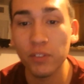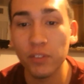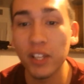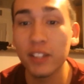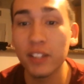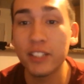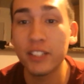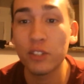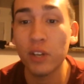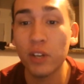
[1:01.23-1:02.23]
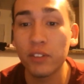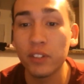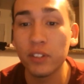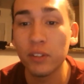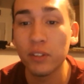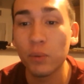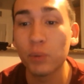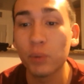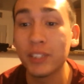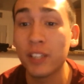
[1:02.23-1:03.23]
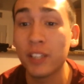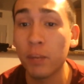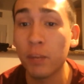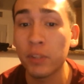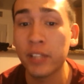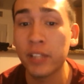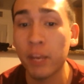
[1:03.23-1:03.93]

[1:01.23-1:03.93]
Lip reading: For the LED driver, we will need to operate the